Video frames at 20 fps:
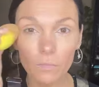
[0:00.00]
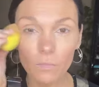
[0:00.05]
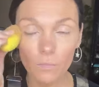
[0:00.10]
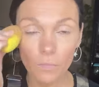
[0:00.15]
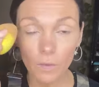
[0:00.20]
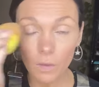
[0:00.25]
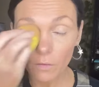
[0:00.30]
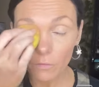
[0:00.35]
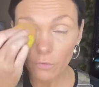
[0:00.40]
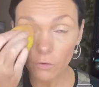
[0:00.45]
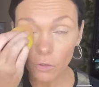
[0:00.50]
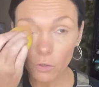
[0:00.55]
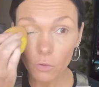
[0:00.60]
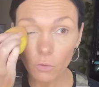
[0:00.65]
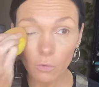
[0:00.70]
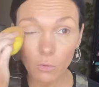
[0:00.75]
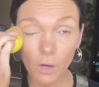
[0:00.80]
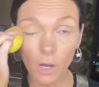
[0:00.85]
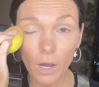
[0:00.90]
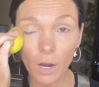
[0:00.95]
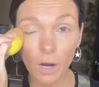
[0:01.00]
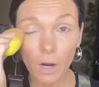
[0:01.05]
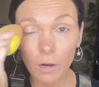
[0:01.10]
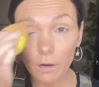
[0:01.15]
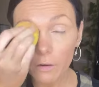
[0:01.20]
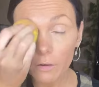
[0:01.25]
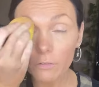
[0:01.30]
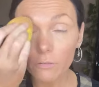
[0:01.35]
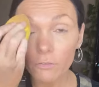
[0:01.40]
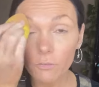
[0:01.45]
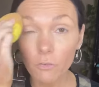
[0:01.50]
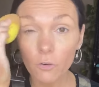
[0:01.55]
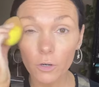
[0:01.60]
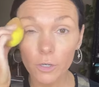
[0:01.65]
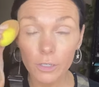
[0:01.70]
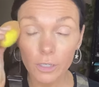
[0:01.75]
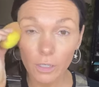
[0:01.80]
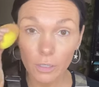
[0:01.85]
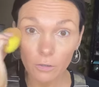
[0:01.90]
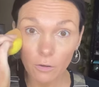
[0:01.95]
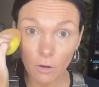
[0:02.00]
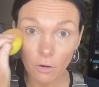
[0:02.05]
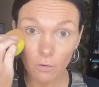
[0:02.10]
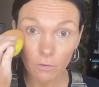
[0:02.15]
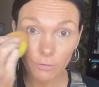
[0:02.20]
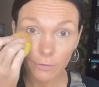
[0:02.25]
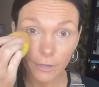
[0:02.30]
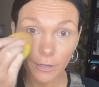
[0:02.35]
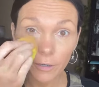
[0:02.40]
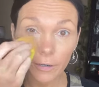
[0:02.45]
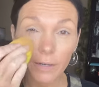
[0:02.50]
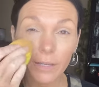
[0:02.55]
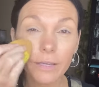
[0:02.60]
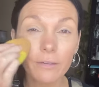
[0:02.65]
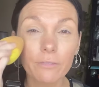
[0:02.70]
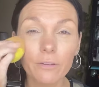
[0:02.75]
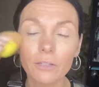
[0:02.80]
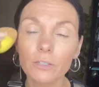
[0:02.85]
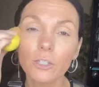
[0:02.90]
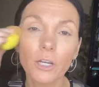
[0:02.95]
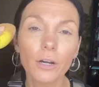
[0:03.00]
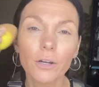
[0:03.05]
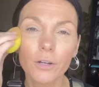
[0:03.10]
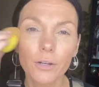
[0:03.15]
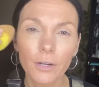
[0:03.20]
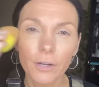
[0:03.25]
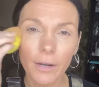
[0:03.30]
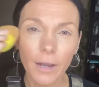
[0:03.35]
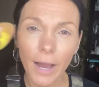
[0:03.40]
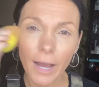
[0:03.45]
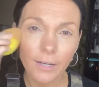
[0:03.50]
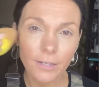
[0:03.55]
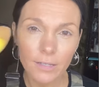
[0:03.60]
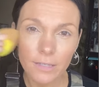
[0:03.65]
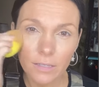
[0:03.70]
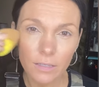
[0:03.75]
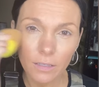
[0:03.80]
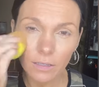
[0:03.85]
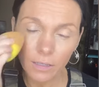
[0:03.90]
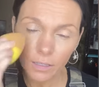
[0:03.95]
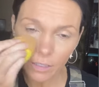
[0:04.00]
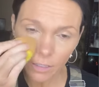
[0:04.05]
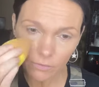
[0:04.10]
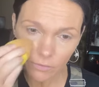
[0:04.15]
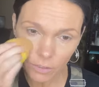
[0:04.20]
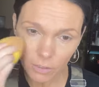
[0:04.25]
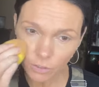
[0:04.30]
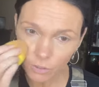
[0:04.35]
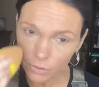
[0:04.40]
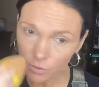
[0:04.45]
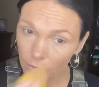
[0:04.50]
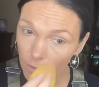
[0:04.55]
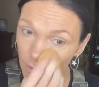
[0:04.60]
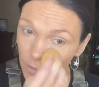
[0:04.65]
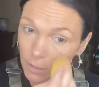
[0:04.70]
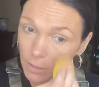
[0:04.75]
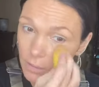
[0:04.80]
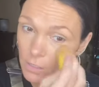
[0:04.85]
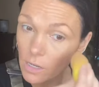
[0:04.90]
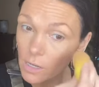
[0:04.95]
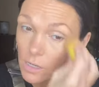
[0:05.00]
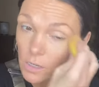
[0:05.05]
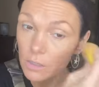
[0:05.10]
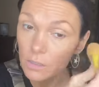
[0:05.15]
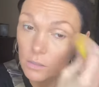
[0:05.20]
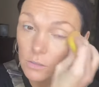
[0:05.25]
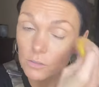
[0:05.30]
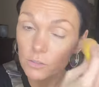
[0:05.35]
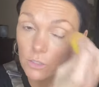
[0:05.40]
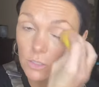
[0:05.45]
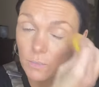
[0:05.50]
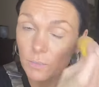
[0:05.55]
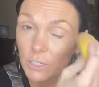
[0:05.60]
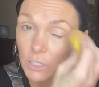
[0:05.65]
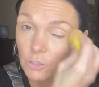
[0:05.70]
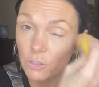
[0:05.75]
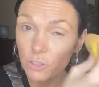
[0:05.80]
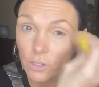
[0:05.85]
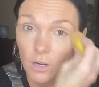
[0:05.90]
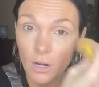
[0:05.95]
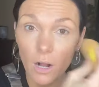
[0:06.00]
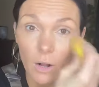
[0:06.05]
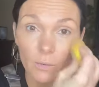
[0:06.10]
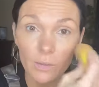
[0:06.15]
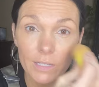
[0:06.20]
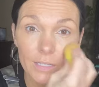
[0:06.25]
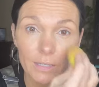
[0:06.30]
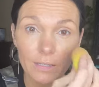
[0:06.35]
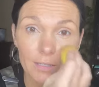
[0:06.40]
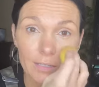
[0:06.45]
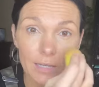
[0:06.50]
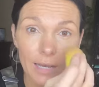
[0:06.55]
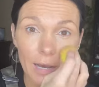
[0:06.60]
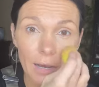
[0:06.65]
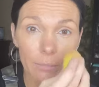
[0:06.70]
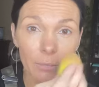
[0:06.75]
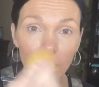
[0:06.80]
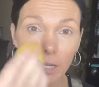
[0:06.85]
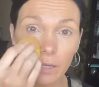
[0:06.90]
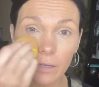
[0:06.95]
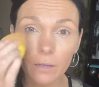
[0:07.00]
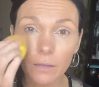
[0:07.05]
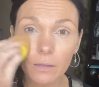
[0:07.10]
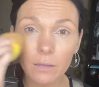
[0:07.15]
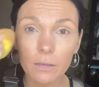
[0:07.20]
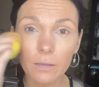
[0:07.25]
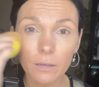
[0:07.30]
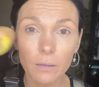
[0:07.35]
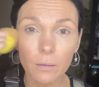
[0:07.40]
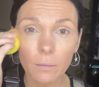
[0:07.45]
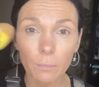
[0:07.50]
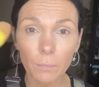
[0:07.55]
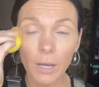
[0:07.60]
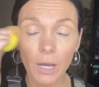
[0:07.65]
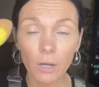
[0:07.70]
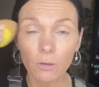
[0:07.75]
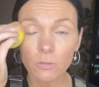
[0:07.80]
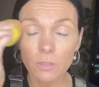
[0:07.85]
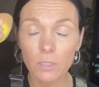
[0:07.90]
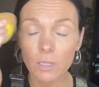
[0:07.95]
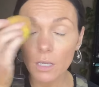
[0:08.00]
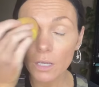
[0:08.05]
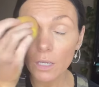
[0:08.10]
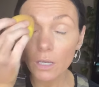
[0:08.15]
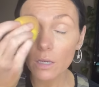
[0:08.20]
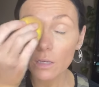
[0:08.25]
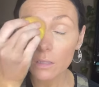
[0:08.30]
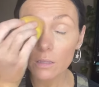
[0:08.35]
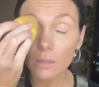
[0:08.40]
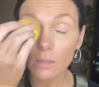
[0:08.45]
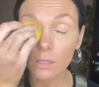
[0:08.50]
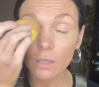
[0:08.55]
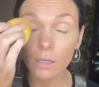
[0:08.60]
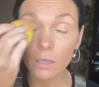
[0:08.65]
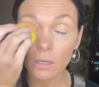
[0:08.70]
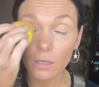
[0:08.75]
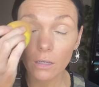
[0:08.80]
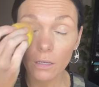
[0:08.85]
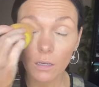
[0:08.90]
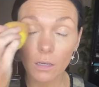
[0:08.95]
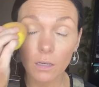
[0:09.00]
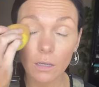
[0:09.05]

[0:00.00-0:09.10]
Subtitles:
If you are 40 and over, even younger, honestly, even in your 30s, just make sure you're always dabbing, pouncing the